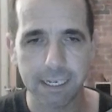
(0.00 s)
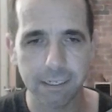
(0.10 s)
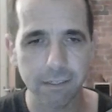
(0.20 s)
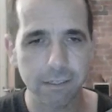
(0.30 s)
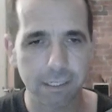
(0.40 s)

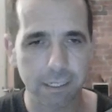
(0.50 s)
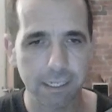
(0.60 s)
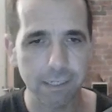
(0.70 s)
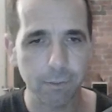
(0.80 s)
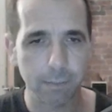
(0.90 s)
looks a
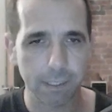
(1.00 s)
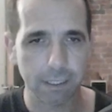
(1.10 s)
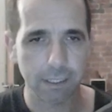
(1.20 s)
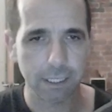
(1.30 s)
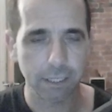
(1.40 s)
little bit
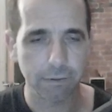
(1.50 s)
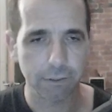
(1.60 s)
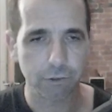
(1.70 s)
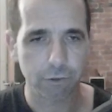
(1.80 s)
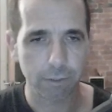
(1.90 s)
like you're
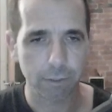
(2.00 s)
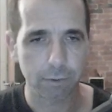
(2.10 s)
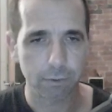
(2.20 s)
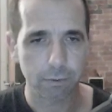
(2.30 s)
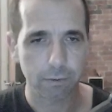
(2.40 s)
in
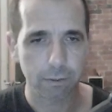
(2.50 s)
trouble.